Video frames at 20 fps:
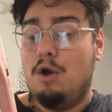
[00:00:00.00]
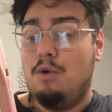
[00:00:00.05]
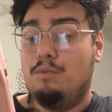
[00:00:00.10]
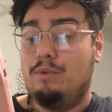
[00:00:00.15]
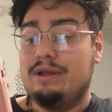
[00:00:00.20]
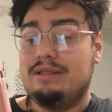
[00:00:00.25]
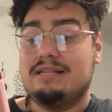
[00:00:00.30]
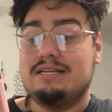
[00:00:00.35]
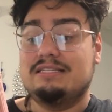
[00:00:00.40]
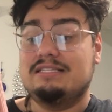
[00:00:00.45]

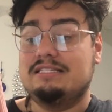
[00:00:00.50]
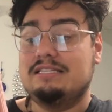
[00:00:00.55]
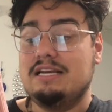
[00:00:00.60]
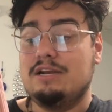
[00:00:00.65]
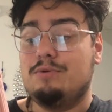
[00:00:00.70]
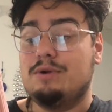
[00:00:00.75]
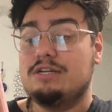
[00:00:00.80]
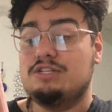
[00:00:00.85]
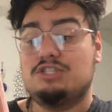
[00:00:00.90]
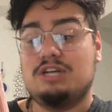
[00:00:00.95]
with the
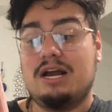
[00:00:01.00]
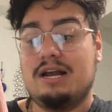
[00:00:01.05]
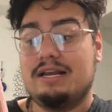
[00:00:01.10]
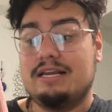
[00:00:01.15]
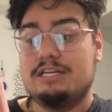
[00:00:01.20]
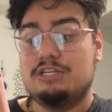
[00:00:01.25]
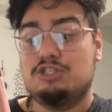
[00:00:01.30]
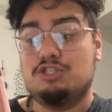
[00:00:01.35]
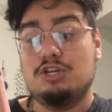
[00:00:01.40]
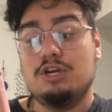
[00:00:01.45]
secret
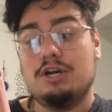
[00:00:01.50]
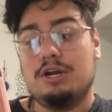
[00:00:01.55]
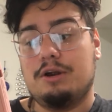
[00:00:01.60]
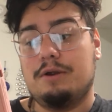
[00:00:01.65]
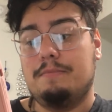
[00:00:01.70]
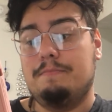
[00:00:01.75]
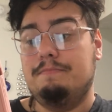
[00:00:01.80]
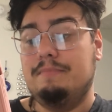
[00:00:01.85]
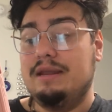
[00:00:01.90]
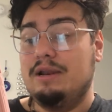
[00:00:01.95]
chunky
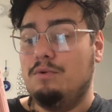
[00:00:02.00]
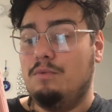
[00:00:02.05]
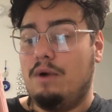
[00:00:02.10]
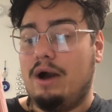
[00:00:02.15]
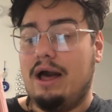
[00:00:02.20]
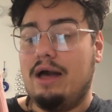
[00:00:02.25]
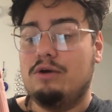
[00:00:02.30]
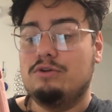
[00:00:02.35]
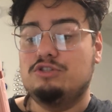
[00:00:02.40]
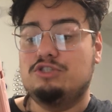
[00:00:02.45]
sugar.
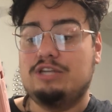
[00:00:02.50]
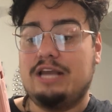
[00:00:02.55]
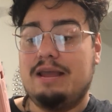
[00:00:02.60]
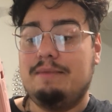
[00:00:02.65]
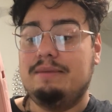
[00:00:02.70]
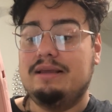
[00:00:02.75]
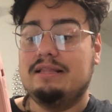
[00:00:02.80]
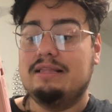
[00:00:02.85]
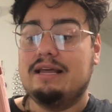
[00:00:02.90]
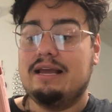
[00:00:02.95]
Meanwhile,
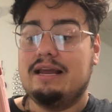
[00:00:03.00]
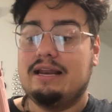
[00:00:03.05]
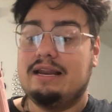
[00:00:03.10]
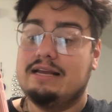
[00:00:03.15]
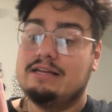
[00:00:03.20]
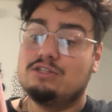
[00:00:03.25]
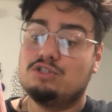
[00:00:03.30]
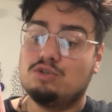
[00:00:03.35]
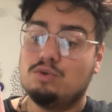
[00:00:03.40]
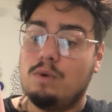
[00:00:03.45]
Jamie Lynn
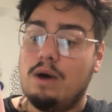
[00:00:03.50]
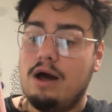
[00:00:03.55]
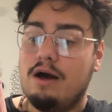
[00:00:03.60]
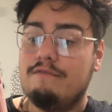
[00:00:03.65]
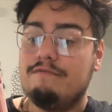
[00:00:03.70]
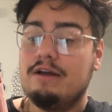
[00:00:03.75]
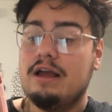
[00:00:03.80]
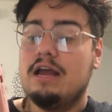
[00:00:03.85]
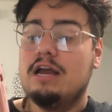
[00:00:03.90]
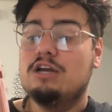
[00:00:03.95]
is
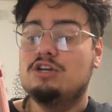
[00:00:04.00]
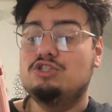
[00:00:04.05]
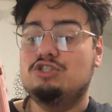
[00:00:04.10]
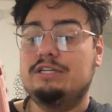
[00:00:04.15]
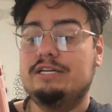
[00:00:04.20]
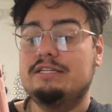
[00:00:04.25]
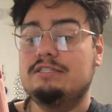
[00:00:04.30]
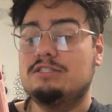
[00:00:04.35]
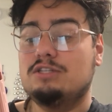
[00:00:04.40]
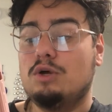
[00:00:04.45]
12.
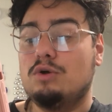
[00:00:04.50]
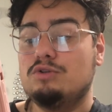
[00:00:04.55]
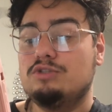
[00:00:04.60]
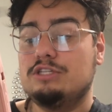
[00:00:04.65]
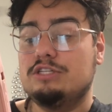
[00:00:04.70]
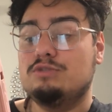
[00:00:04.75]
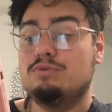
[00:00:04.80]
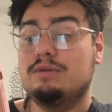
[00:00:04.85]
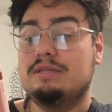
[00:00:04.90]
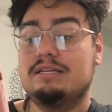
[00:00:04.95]
She
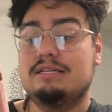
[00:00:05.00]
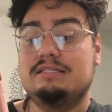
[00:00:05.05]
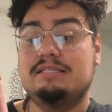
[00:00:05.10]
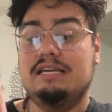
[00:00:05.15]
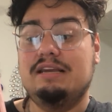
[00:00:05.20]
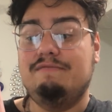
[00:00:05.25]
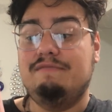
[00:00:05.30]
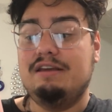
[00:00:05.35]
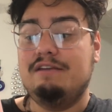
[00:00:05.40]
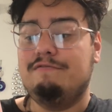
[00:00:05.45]
indulges with the
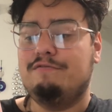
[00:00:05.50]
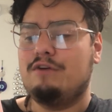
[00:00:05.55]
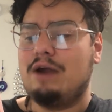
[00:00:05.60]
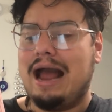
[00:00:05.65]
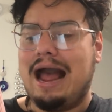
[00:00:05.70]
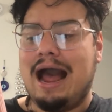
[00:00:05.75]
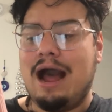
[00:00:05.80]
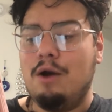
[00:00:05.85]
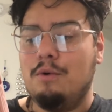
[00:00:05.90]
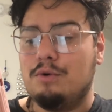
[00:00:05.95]
TV for
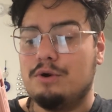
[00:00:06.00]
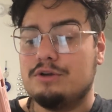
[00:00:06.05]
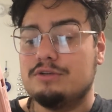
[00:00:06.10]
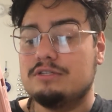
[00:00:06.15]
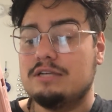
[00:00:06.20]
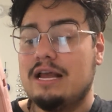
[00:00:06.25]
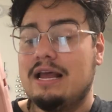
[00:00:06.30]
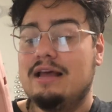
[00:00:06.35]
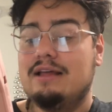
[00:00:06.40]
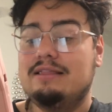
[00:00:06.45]

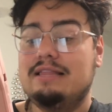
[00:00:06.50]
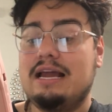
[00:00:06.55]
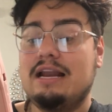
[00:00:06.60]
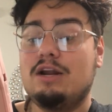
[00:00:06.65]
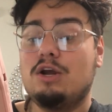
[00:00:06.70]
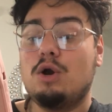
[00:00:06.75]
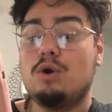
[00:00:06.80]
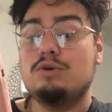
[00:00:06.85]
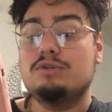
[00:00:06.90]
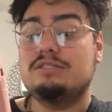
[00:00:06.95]
hours,
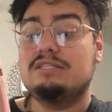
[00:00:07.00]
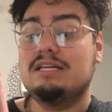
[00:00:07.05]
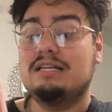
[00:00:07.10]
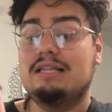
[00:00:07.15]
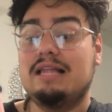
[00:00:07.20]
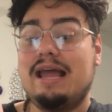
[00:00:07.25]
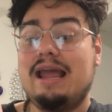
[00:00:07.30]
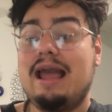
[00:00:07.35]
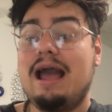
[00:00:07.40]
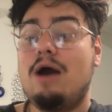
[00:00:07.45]
then goes to
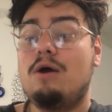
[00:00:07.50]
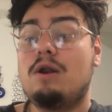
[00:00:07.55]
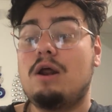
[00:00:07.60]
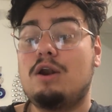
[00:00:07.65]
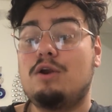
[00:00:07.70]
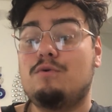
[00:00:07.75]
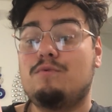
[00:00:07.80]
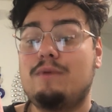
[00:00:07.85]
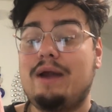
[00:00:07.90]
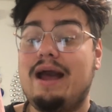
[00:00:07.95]
lay out
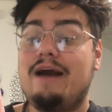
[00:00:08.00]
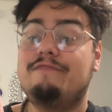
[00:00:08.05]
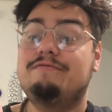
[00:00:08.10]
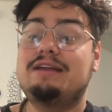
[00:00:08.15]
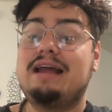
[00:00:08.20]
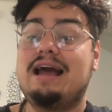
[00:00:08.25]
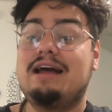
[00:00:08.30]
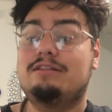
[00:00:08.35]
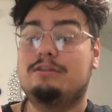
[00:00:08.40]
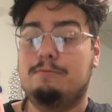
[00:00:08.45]
on a
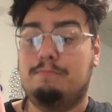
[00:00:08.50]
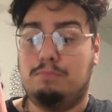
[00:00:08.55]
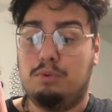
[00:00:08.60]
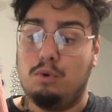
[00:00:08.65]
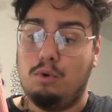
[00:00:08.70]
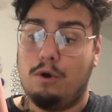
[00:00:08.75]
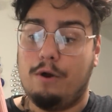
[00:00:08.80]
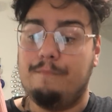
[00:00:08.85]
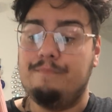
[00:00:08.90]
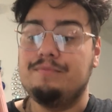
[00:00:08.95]
raft at the
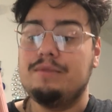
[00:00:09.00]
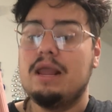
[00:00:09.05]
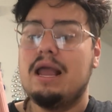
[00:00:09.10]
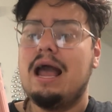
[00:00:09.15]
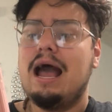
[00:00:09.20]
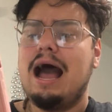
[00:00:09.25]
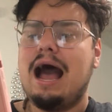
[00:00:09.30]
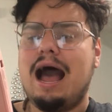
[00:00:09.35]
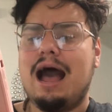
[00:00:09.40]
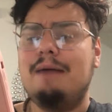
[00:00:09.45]
pool.
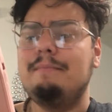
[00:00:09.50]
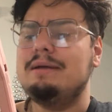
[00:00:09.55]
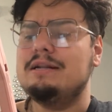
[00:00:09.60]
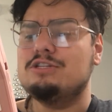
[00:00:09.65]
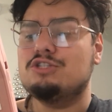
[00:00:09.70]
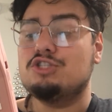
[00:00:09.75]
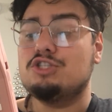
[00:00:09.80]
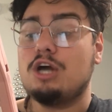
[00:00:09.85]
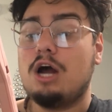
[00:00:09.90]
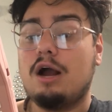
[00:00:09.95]
I'm
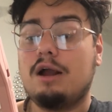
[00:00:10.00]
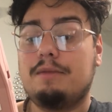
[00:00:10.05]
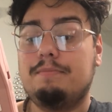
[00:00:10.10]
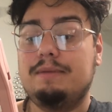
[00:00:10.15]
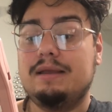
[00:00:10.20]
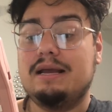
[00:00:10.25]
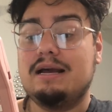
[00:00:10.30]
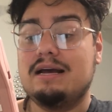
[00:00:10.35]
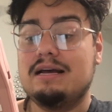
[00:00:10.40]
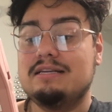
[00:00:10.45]
in shock
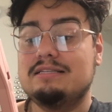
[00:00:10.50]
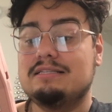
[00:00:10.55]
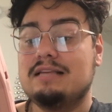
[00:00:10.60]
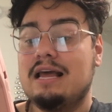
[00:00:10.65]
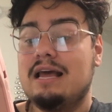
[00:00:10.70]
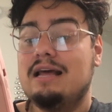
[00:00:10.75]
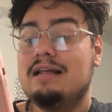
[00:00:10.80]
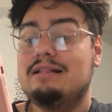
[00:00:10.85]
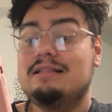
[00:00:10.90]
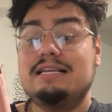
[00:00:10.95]
because
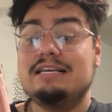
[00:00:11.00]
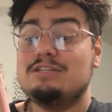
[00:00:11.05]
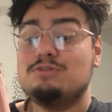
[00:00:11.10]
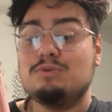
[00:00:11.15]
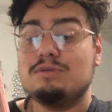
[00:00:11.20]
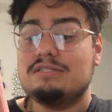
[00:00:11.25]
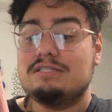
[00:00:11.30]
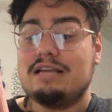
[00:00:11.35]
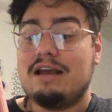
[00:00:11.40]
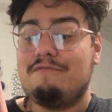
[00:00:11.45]
this
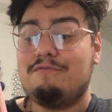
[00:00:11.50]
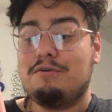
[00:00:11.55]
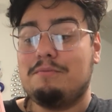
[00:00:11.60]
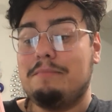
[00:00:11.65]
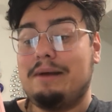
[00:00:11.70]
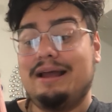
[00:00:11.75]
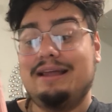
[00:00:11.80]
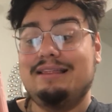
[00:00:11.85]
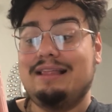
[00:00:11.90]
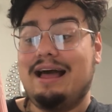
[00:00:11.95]
was never
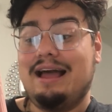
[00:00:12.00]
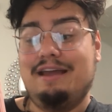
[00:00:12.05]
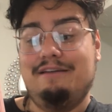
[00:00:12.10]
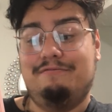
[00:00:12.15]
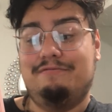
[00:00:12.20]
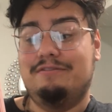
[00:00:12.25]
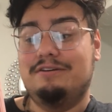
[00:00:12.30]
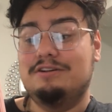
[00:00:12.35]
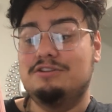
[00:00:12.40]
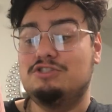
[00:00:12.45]
my
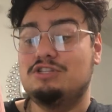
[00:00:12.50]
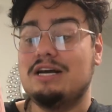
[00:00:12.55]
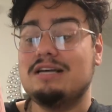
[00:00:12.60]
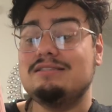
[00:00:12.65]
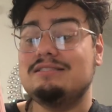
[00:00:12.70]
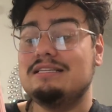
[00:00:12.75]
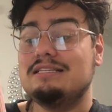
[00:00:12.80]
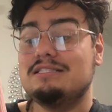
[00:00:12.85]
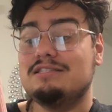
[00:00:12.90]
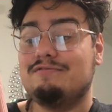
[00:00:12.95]
life.
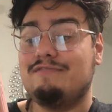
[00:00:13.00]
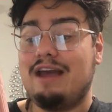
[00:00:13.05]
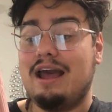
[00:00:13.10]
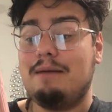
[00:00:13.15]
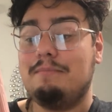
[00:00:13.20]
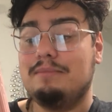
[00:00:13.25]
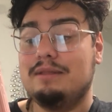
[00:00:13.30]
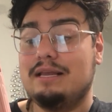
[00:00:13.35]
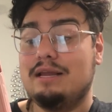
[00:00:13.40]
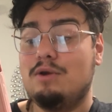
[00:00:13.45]
Justin's
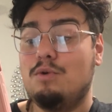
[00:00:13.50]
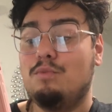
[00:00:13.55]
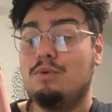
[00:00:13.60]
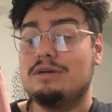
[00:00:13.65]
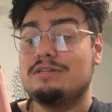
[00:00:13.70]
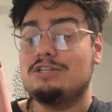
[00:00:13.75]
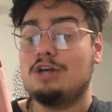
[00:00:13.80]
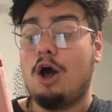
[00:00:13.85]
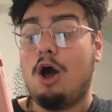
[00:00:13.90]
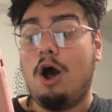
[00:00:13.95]
family
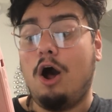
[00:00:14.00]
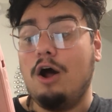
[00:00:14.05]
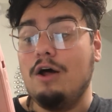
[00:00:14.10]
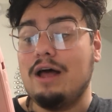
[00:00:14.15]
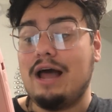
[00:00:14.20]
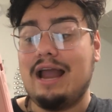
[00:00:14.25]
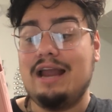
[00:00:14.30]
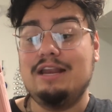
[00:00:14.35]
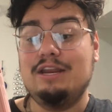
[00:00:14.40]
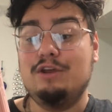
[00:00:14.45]
was
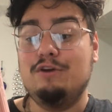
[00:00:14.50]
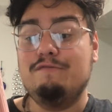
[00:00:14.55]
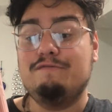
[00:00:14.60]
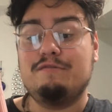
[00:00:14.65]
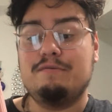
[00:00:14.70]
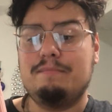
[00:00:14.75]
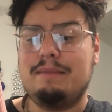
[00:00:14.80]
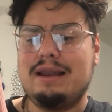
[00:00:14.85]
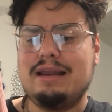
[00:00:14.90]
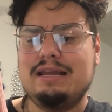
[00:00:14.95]
all I knew
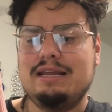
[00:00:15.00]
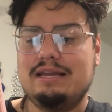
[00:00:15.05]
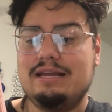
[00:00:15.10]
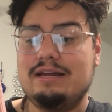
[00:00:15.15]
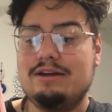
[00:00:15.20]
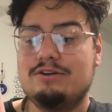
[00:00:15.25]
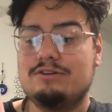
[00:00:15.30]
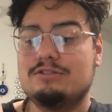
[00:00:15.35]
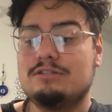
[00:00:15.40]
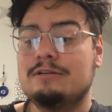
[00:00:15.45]
for many
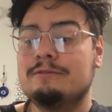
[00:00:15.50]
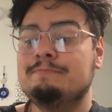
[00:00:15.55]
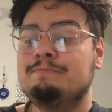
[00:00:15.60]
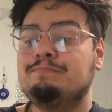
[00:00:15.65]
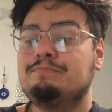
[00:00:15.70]
years.